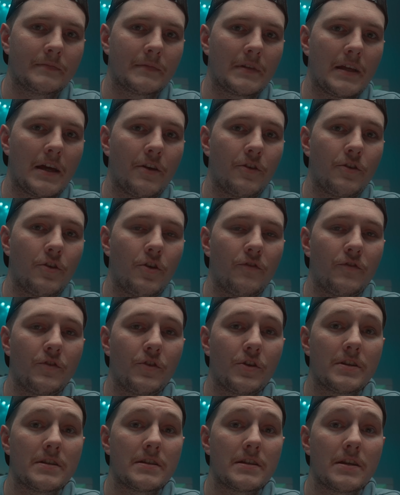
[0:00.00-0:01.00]
I don't know if you
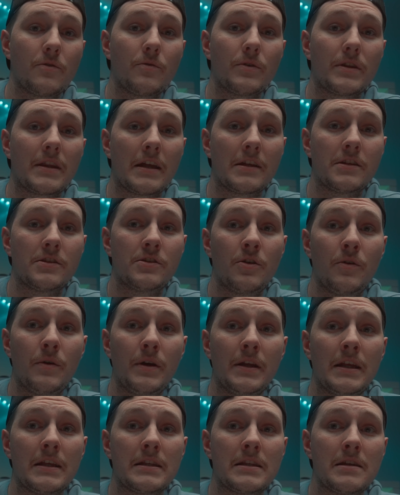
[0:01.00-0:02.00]
can see what that's
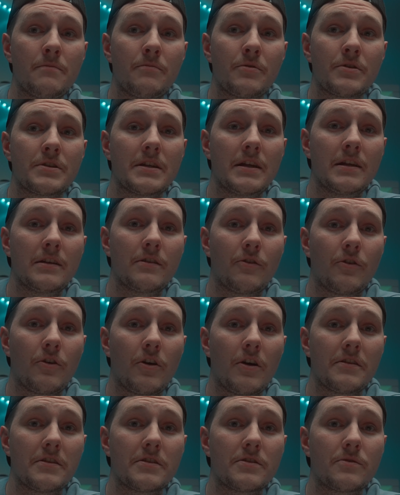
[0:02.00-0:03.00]
doing at 10% or
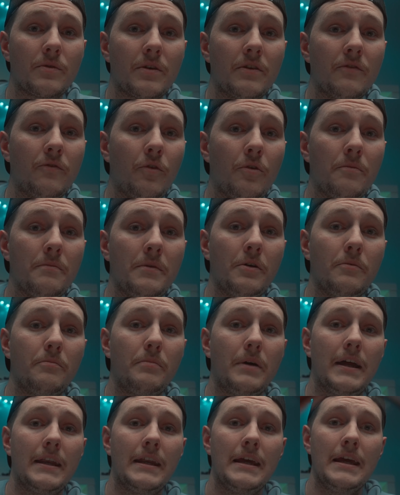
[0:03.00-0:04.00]
on this 24mm,
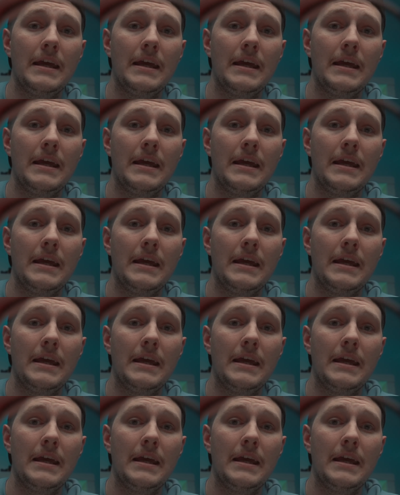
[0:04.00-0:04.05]
but